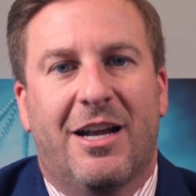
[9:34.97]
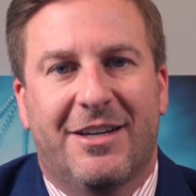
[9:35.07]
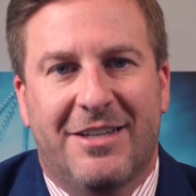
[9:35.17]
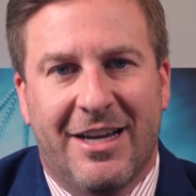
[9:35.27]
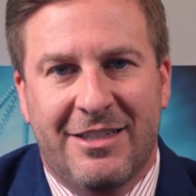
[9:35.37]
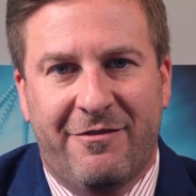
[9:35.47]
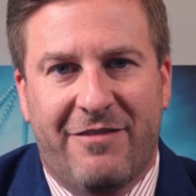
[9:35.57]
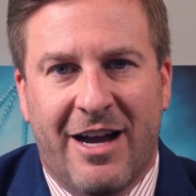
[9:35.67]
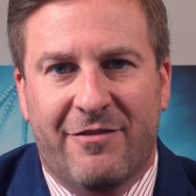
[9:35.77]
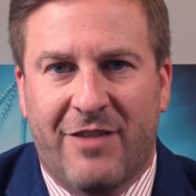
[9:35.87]
does in
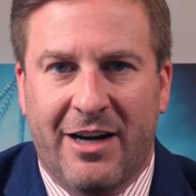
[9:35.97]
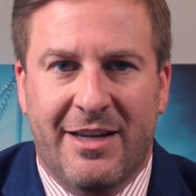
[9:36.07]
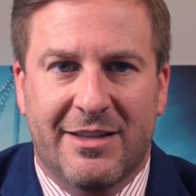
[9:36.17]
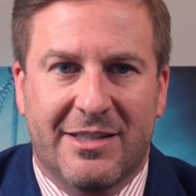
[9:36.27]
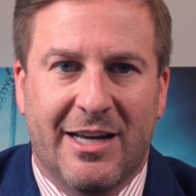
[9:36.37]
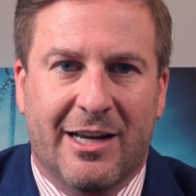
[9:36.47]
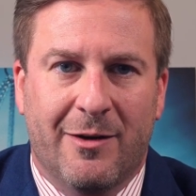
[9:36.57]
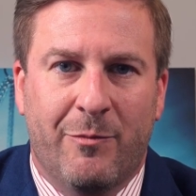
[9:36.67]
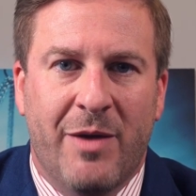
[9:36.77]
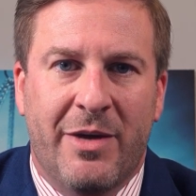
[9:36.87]
fact violate the Second
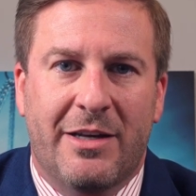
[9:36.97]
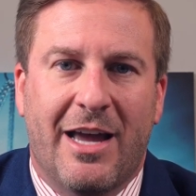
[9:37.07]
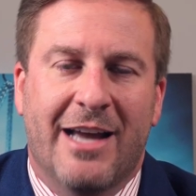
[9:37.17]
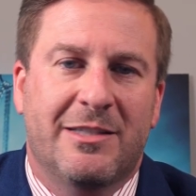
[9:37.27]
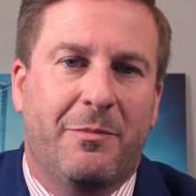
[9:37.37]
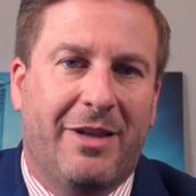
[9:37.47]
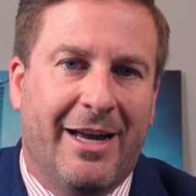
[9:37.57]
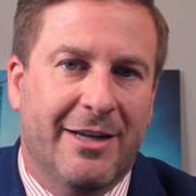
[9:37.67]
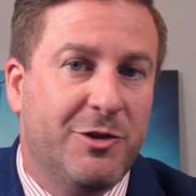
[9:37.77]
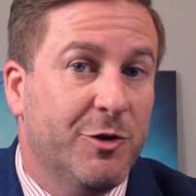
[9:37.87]
Amendment as
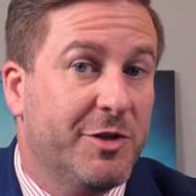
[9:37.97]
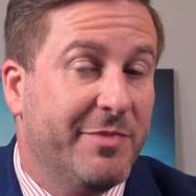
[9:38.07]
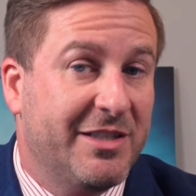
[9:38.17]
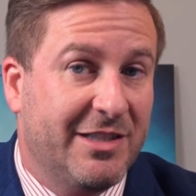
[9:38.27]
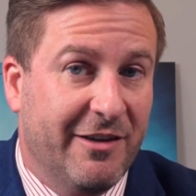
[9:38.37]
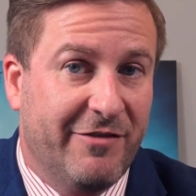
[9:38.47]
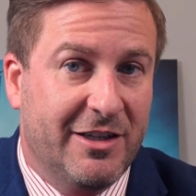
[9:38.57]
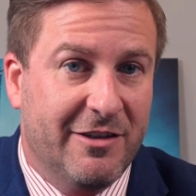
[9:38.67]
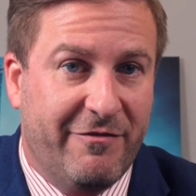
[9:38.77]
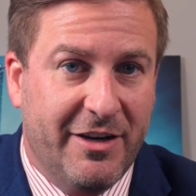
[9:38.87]
applied to
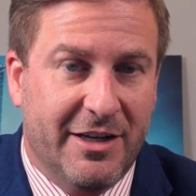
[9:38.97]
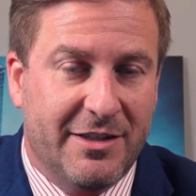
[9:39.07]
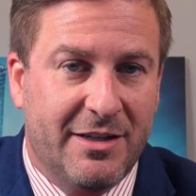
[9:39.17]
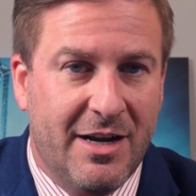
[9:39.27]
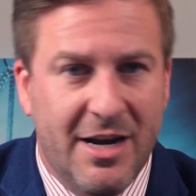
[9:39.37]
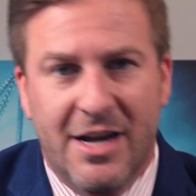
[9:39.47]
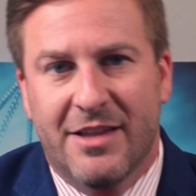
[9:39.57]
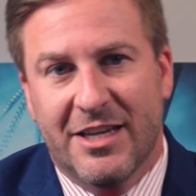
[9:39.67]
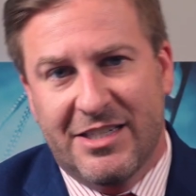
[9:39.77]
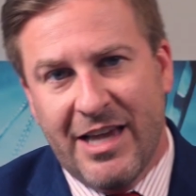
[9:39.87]
specific defendants.
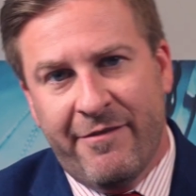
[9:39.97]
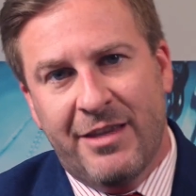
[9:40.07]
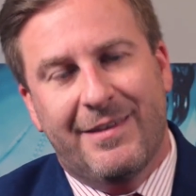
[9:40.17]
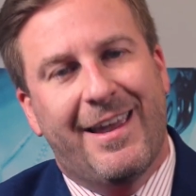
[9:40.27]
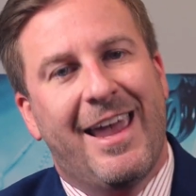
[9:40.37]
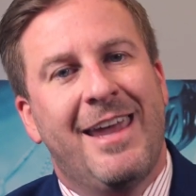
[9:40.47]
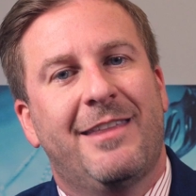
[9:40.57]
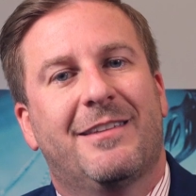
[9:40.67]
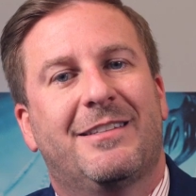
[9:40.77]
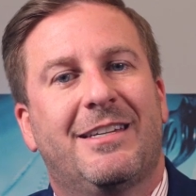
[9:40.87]
The 7th,
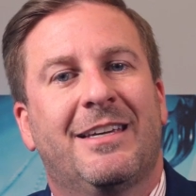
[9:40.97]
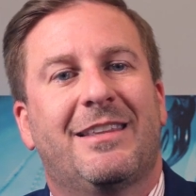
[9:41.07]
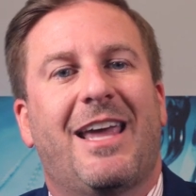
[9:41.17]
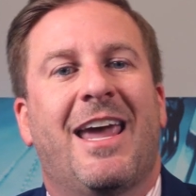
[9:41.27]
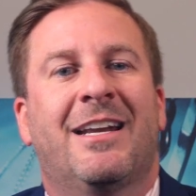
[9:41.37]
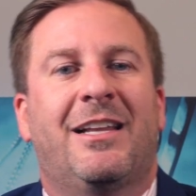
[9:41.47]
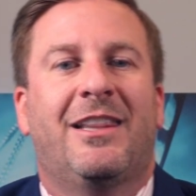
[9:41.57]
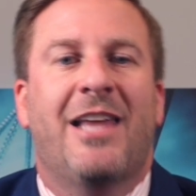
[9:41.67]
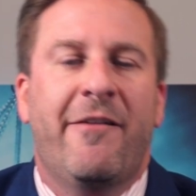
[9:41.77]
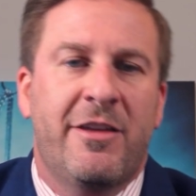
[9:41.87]
8th, 10th, and
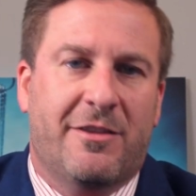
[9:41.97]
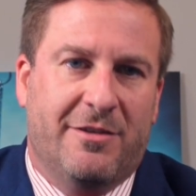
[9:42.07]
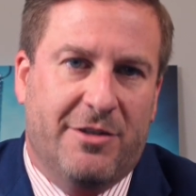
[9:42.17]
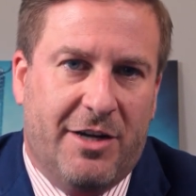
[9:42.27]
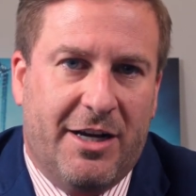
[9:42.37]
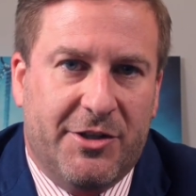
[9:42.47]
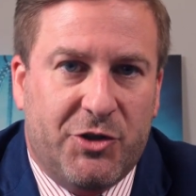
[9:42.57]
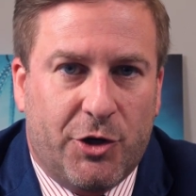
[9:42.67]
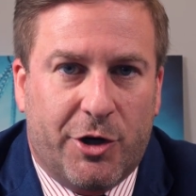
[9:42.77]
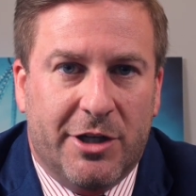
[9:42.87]
11th
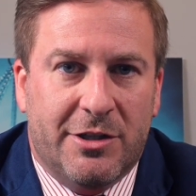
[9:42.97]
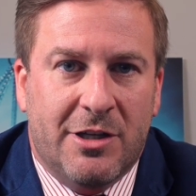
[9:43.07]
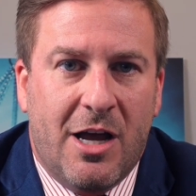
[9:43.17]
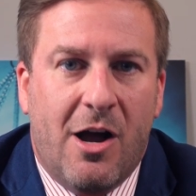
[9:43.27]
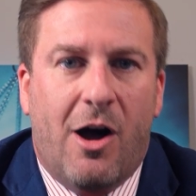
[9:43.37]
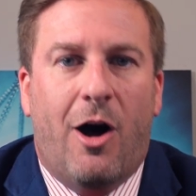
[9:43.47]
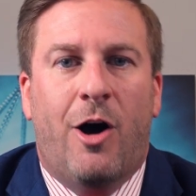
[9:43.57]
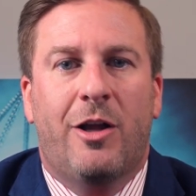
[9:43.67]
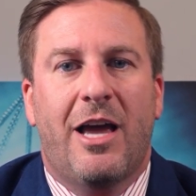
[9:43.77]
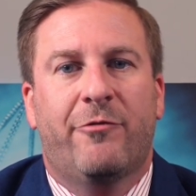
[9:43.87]
circuits
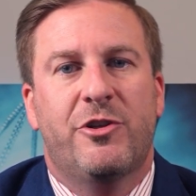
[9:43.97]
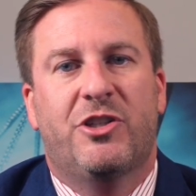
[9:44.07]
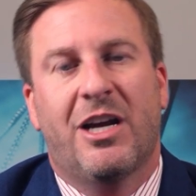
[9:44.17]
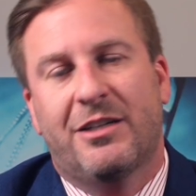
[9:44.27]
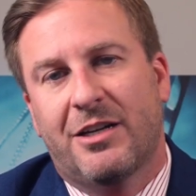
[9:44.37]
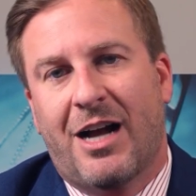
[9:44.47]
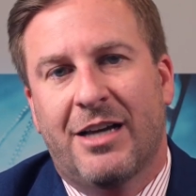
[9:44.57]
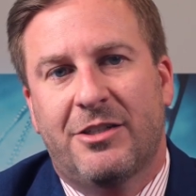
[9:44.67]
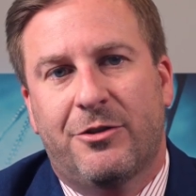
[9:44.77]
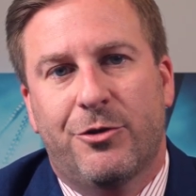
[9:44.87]
all have rejected
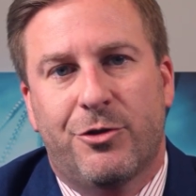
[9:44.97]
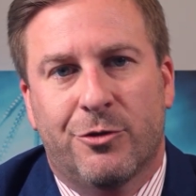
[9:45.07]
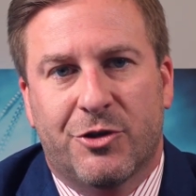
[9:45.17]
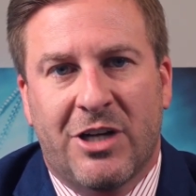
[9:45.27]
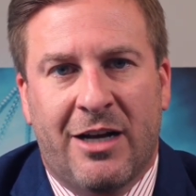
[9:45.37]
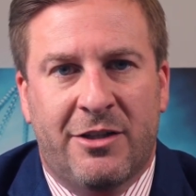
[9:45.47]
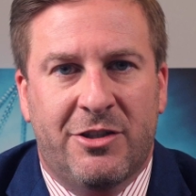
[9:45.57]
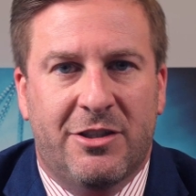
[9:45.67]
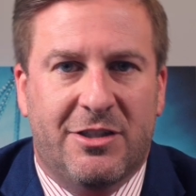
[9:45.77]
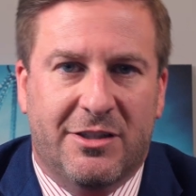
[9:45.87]
constitutional
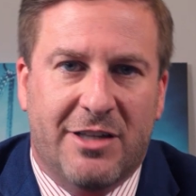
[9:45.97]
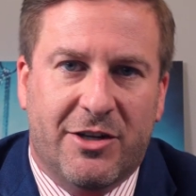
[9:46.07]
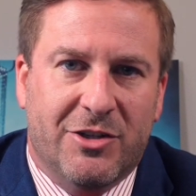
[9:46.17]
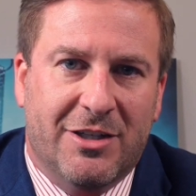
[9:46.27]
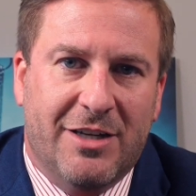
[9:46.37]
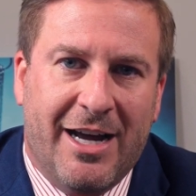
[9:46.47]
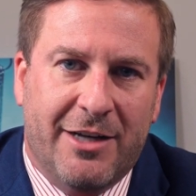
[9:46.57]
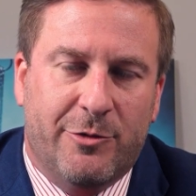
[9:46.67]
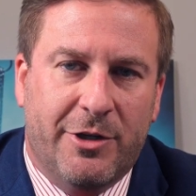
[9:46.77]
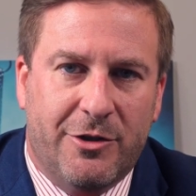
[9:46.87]
challenges to Section
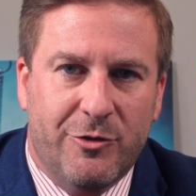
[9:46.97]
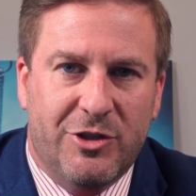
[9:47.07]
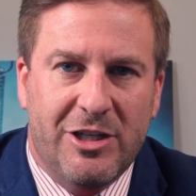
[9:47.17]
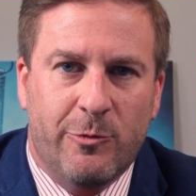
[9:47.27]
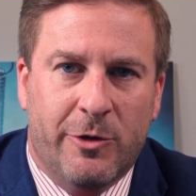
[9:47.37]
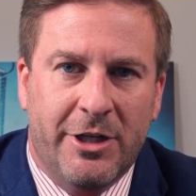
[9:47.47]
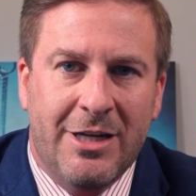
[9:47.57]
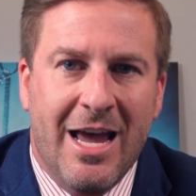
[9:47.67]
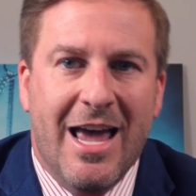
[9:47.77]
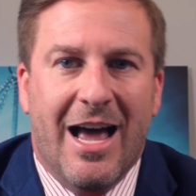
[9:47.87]

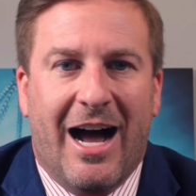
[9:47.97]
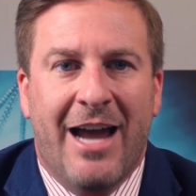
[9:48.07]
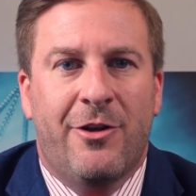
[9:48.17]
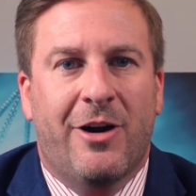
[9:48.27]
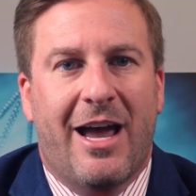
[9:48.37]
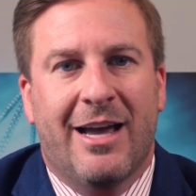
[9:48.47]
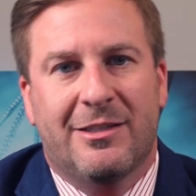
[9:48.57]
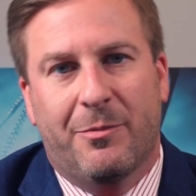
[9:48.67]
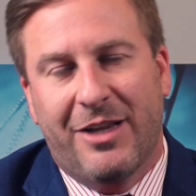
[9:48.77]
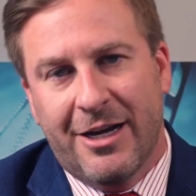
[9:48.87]
922G1, either
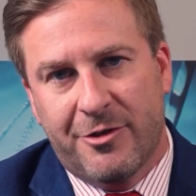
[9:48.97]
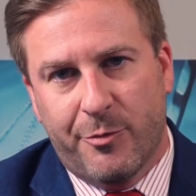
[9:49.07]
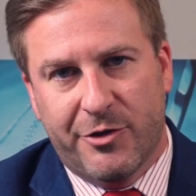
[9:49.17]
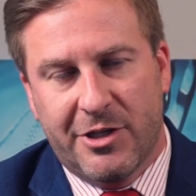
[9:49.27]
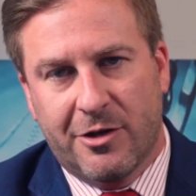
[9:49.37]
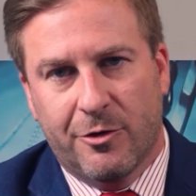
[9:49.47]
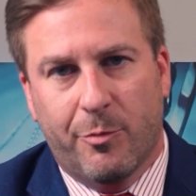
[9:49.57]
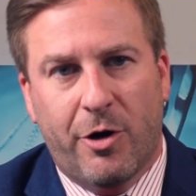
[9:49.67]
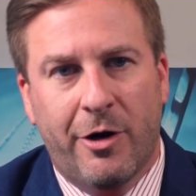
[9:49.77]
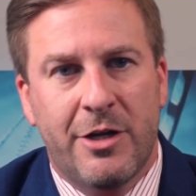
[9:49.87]
as applied to particular
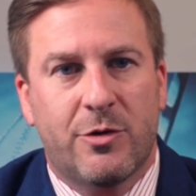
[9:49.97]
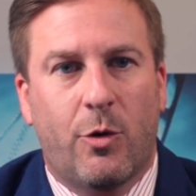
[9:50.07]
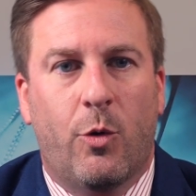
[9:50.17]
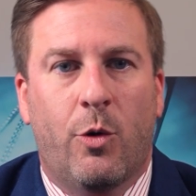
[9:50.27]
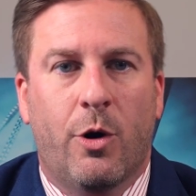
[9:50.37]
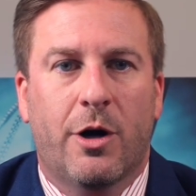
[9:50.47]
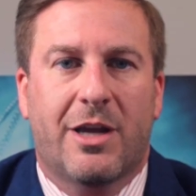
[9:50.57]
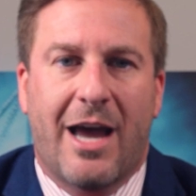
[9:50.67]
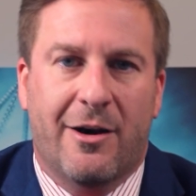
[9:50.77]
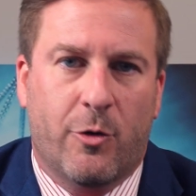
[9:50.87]
parties or
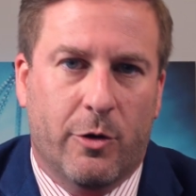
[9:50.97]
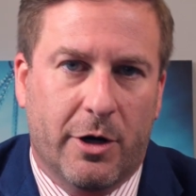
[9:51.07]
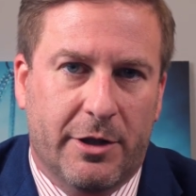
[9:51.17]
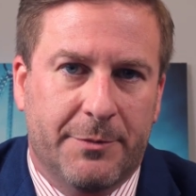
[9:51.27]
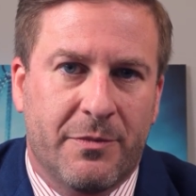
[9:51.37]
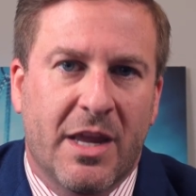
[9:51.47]
categorically.